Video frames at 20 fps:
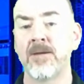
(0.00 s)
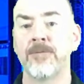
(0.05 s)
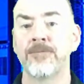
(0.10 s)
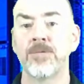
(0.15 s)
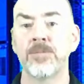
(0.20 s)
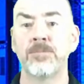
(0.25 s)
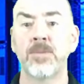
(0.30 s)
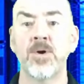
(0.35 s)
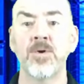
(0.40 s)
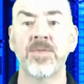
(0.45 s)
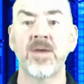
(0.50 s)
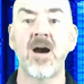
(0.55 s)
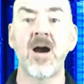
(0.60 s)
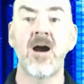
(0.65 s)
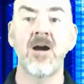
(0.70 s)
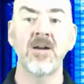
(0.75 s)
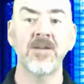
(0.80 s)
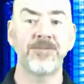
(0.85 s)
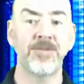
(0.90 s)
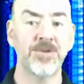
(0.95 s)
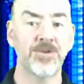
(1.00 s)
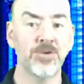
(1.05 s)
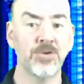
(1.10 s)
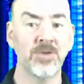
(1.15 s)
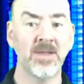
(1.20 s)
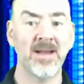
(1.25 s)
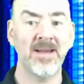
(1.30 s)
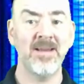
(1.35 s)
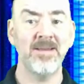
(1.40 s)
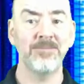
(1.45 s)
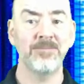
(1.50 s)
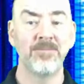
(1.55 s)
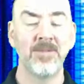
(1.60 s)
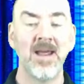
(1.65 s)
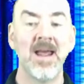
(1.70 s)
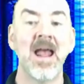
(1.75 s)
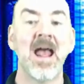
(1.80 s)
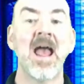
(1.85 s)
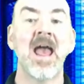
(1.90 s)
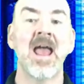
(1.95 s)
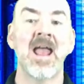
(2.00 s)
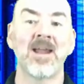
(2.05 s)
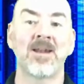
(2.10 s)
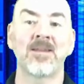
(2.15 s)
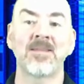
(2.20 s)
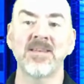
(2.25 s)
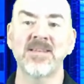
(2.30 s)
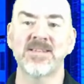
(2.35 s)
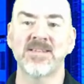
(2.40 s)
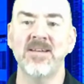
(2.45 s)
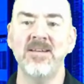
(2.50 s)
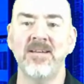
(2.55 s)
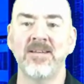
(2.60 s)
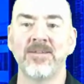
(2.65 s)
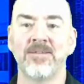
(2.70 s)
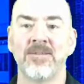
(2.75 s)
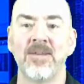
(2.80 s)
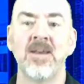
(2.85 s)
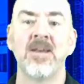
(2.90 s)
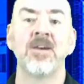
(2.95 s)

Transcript: from both artificial light and the sun,